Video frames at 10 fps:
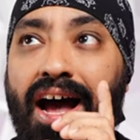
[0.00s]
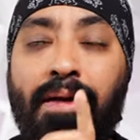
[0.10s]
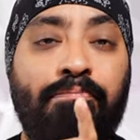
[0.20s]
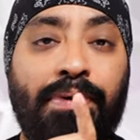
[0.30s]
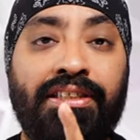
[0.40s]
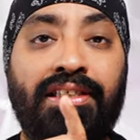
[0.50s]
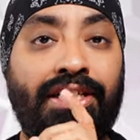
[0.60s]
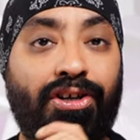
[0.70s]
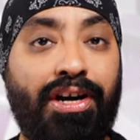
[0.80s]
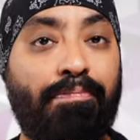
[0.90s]
I'm
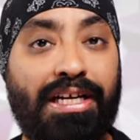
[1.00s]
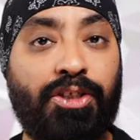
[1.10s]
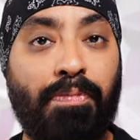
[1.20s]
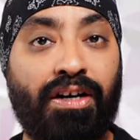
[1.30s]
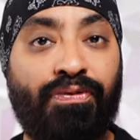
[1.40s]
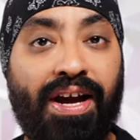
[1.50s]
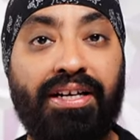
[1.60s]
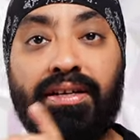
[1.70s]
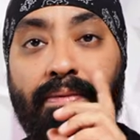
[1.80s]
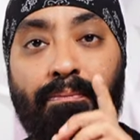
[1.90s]
personally not a benchmark
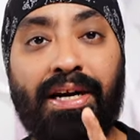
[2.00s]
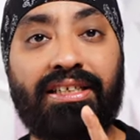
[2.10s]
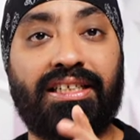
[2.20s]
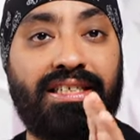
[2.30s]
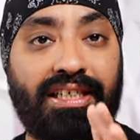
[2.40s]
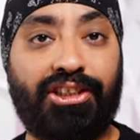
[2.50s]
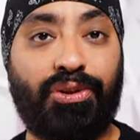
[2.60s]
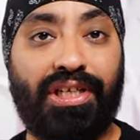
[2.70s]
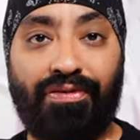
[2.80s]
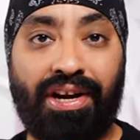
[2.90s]
fan but just
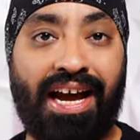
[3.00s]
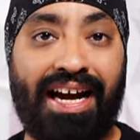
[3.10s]
to give you an